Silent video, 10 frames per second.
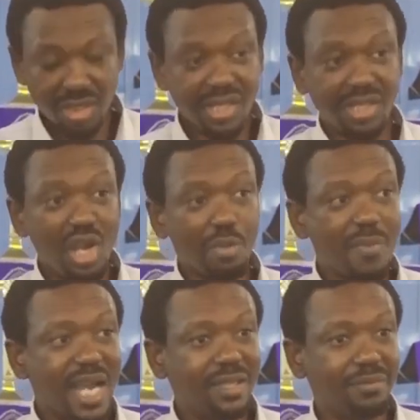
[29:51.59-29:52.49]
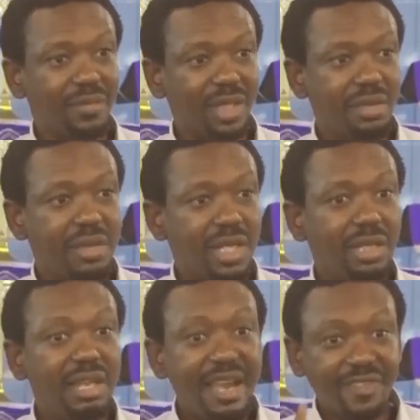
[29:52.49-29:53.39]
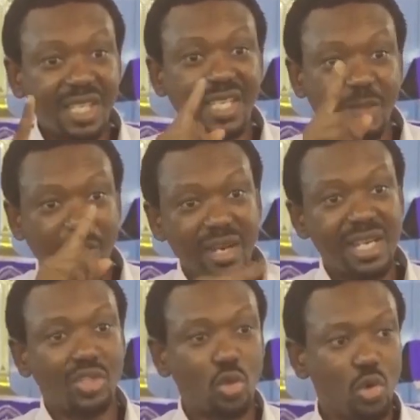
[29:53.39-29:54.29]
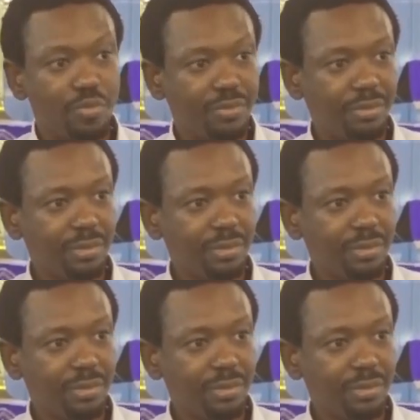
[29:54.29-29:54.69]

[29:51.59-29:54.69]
This young man left his parents' home.